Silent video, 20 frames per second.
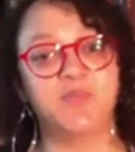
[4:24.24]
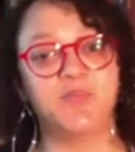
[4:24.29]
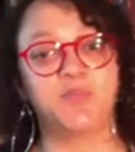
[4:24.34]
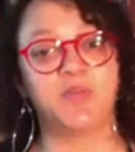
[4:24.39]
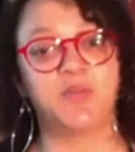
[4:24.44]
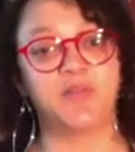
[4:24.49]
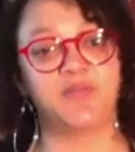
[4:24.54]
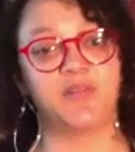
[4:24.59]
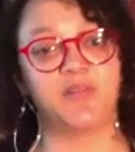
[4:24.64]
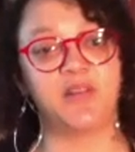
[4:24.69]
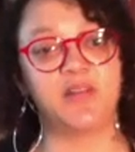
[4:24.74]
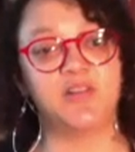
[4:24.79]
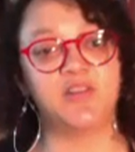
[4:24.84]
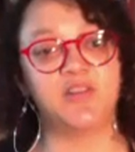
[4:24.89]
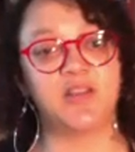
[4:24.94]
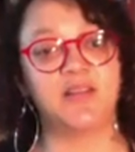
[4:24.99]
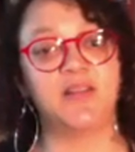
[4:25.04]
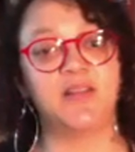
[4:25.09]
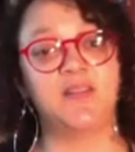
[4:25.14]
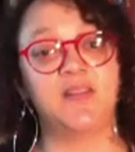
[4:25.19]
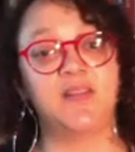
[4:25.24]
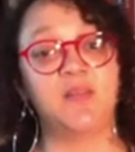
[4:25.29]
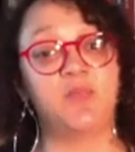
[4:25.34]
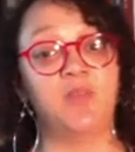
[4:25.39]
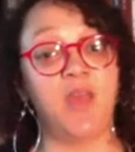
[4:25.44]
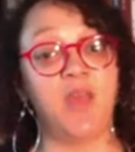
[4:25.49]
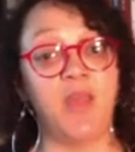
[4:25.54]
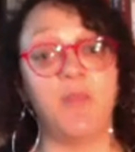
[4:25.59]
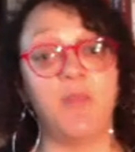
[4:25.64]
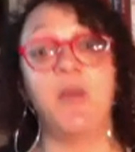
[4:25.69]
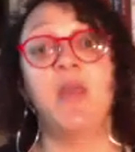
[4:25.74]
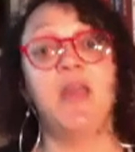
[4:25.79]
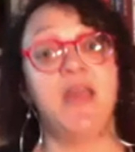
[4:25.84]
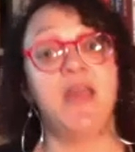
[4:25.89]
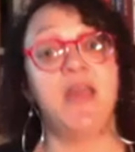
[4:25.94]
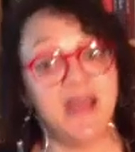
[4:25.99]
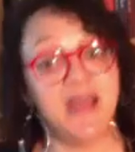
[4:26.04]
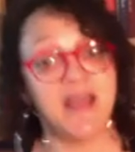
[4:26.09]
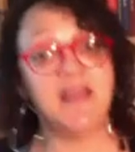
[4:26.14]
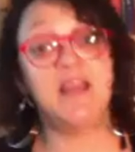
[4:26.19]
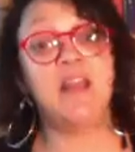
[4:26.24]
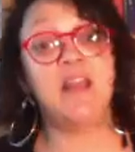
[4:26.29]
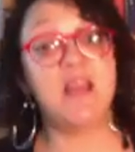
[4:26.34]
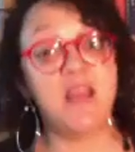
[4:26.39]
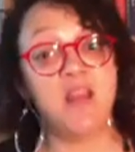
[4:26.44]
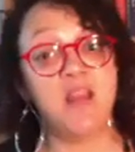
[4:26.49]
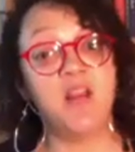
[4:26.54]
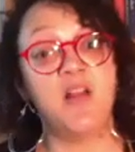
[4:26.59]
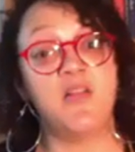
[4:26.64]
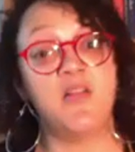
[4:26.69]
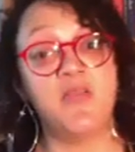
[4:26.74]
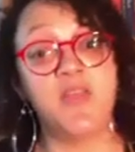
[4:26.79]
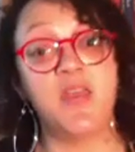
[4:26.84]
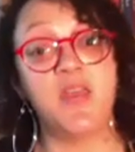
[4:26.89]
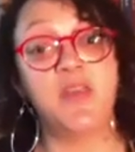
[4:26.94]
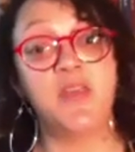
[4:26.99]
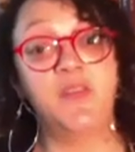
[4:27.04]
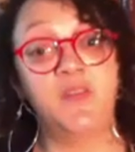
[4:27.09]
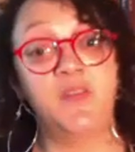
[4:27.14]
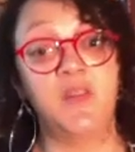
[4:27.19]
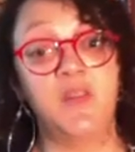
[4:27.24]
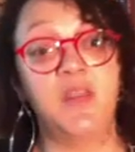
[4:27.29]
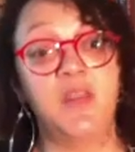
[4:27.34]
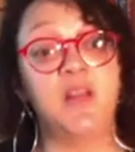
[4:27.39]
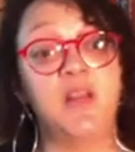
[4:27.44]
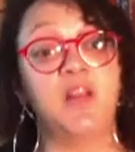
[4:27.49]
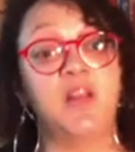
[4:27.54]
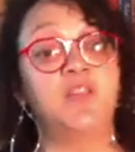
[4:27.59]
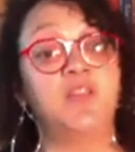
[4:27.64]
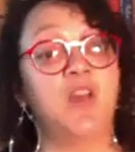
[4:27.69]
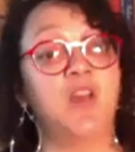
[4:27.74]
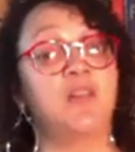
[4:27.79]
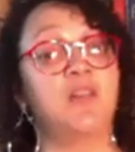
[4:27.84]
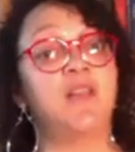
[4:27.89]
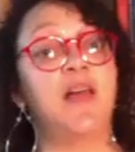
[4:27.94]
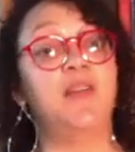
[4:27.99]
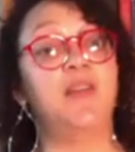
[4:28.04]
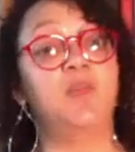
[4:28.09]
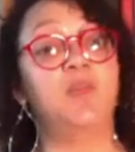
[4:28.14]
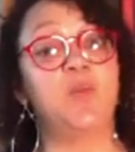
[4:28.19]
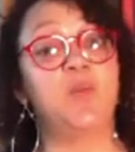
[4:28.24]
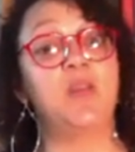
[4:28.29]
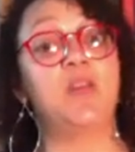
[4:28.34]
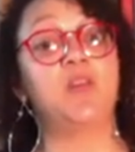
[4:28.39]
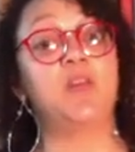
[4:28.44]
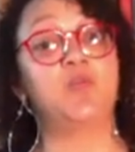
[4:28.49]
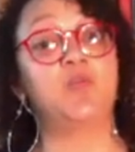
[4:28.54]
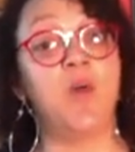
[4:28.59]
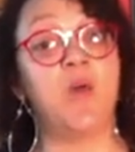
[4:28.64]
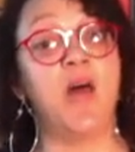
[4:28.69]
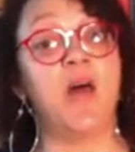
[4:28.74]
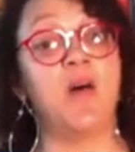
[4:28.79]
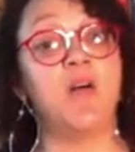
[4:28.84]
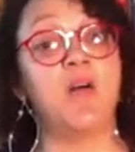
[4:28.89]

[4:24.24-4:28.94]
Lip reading: privilege at the same time. And I did hit on this in our talk last week as well.